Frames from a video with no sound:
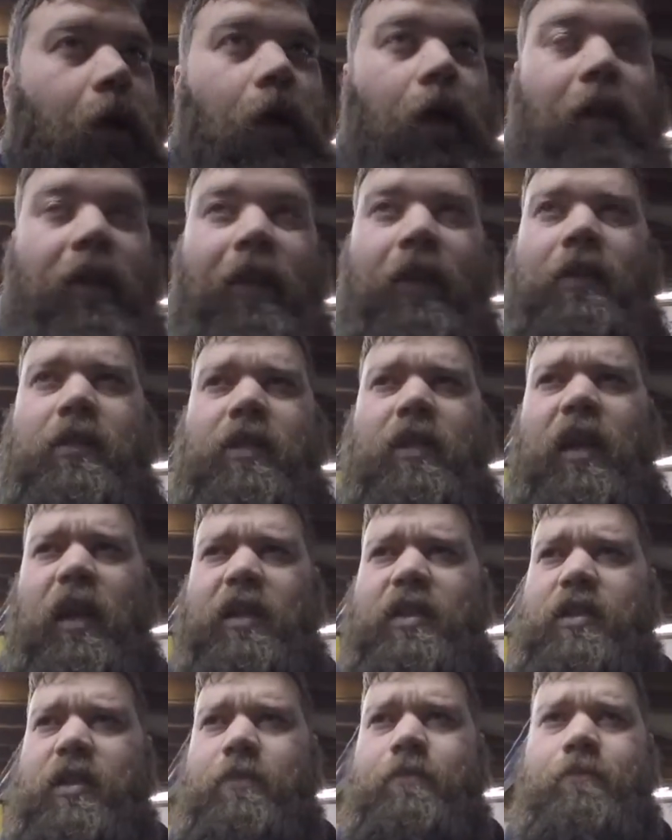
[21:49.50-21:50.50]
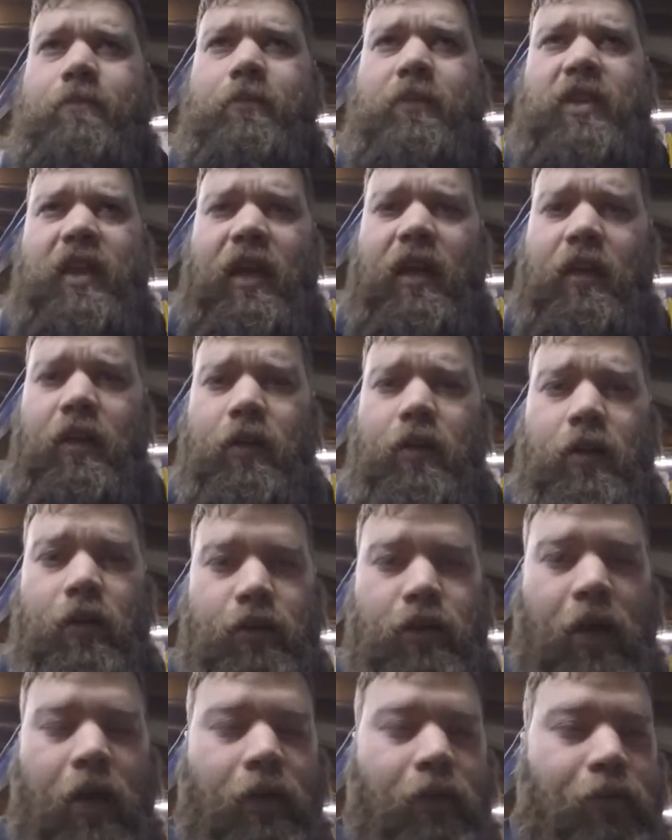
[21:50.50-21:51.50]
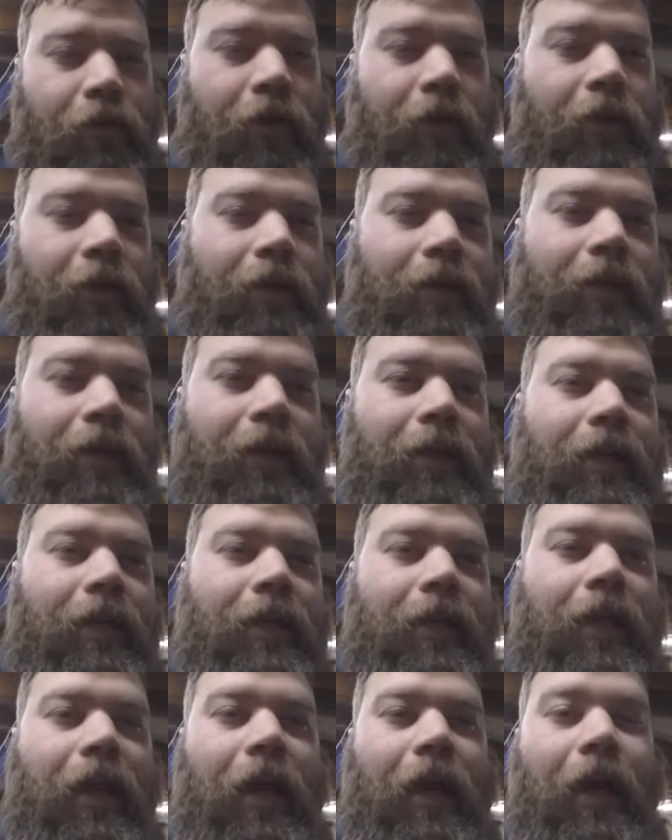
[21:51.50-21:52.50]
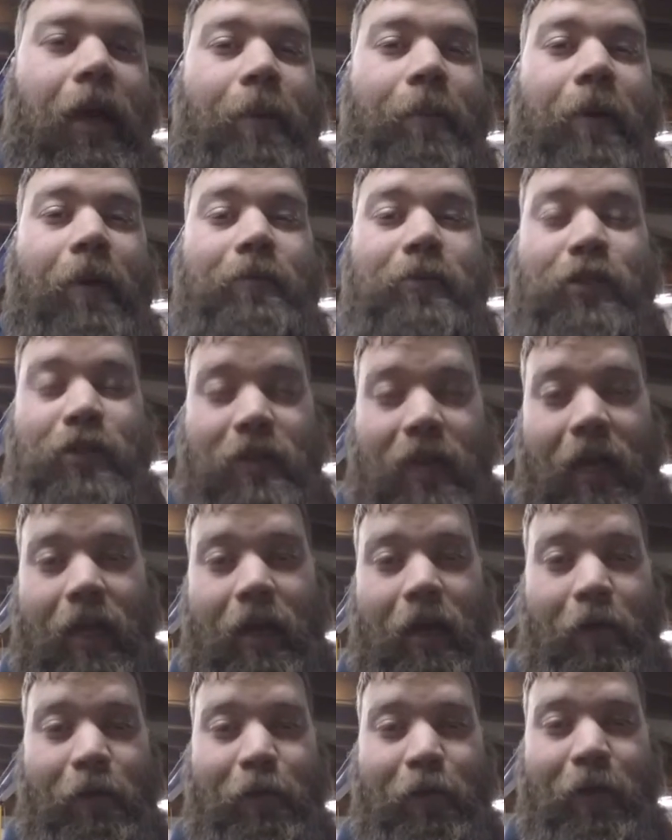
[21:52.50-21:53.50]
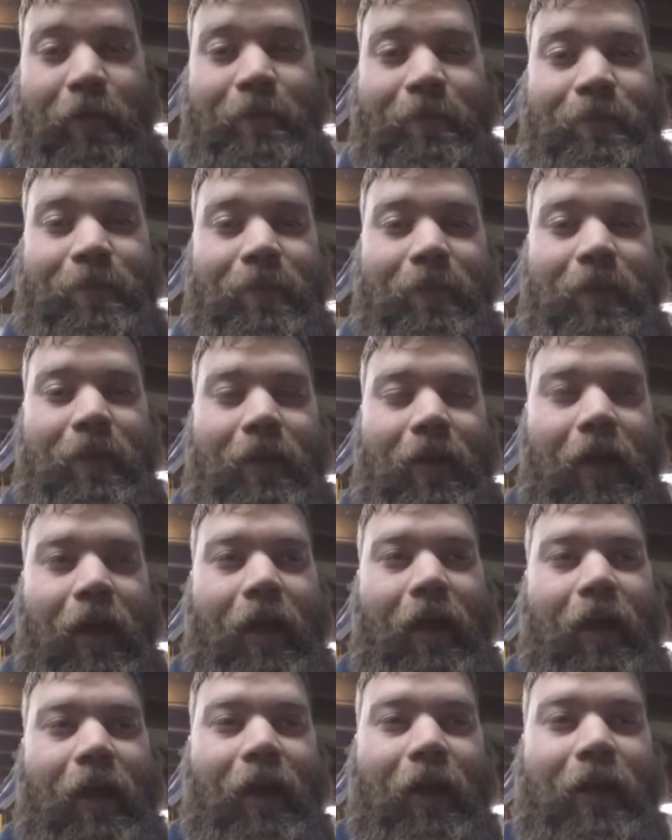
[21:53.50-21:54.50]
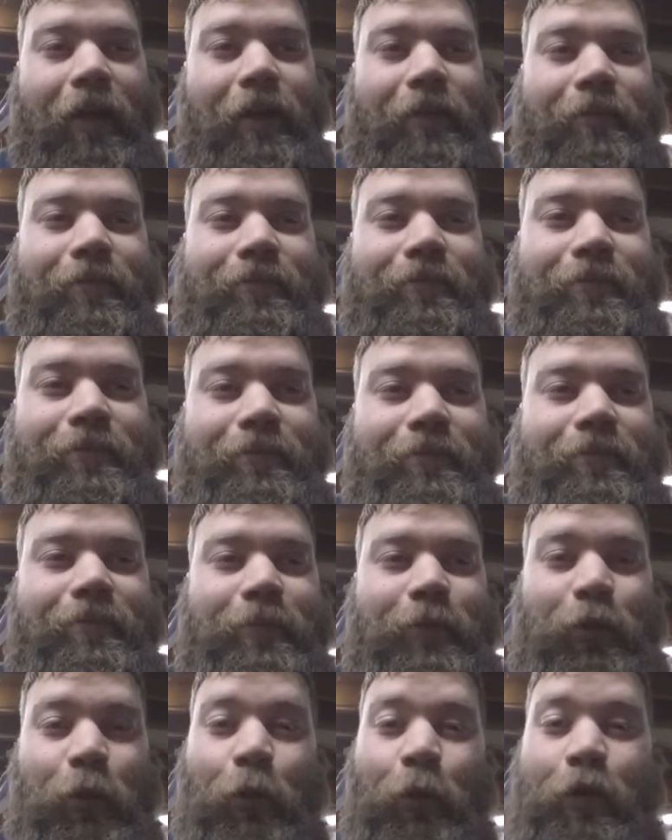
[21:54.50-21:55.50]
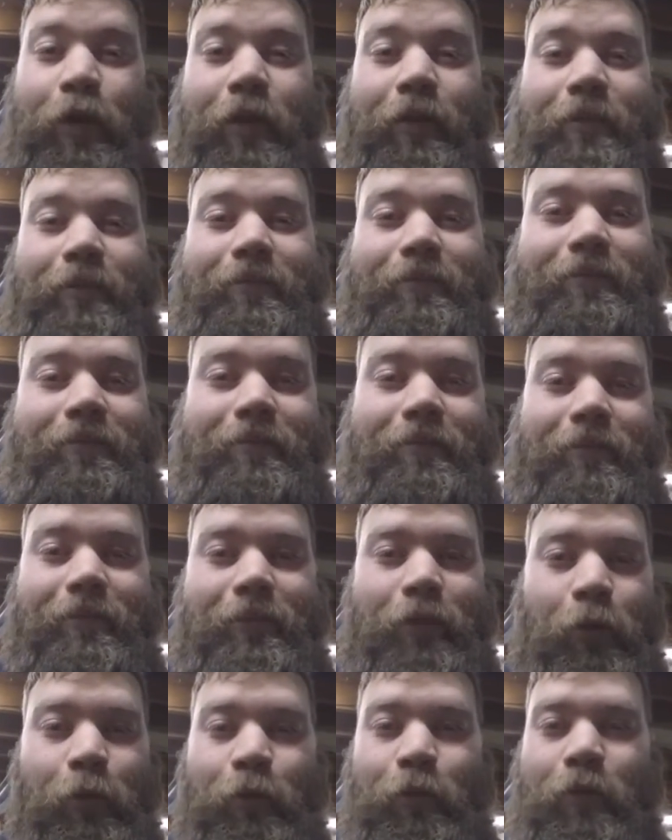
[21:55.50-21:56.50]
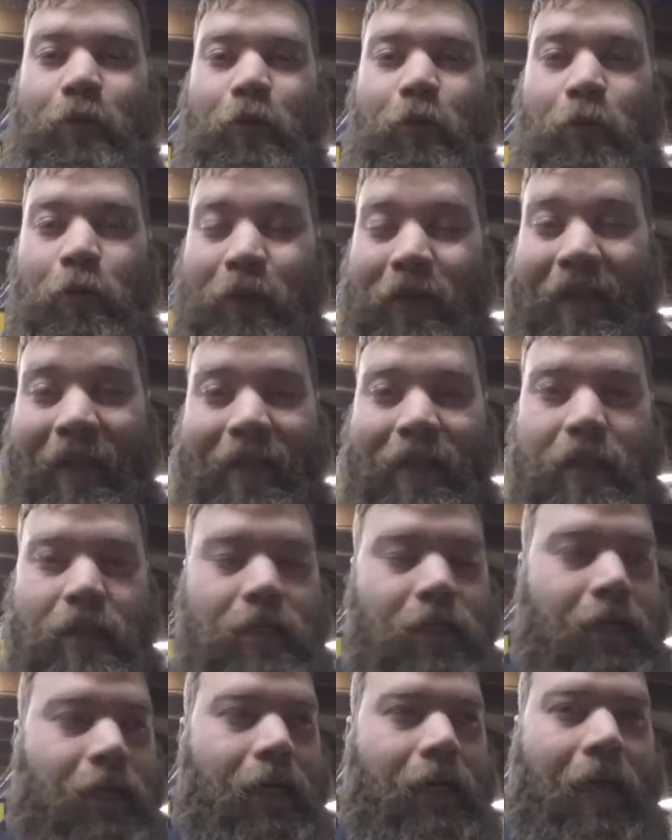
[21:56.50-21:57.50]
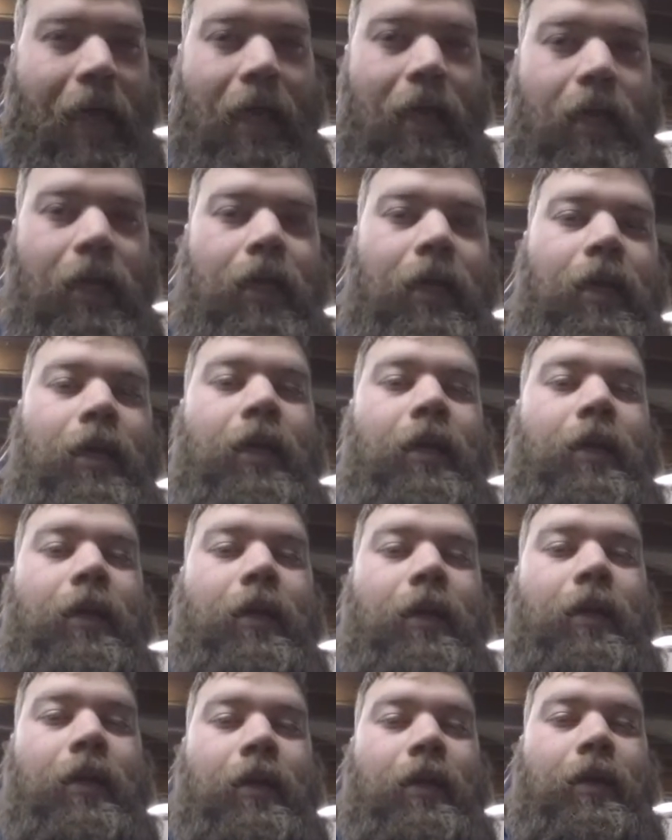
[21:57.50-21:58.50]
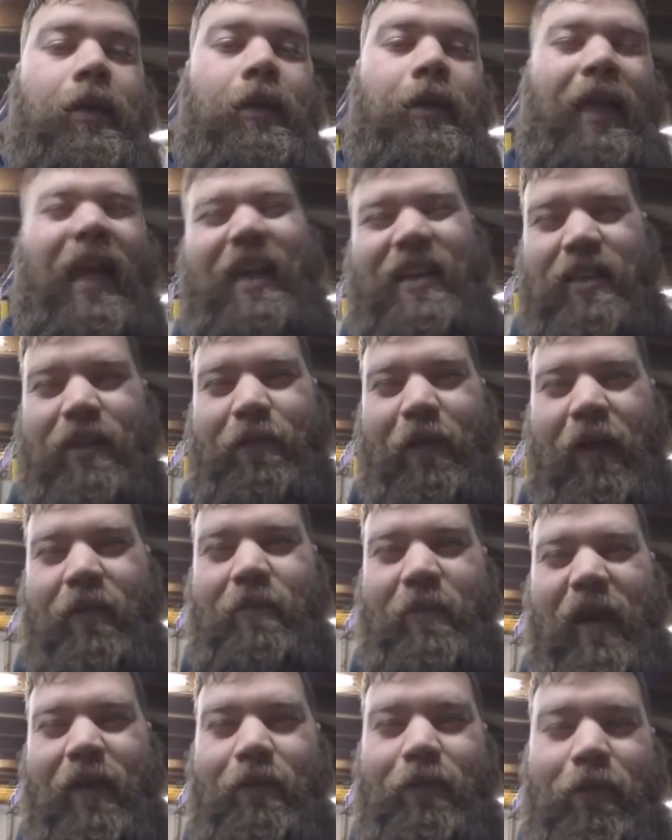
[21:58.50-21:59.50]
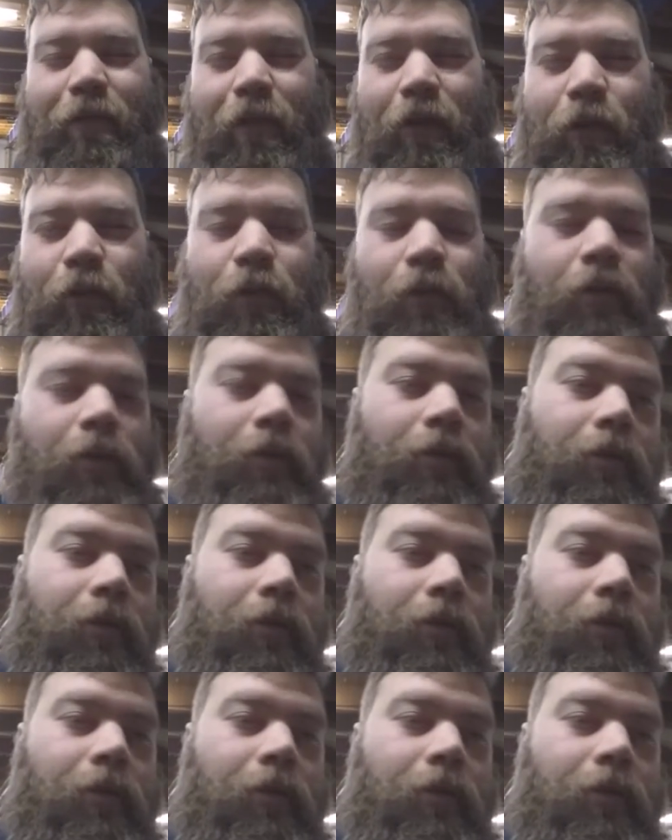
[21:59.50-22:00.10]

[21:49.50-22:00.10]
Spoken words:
I think today's the 2nd of January. I'm just getting over it. I can talk and do normal things again. Yes, I've had man flu.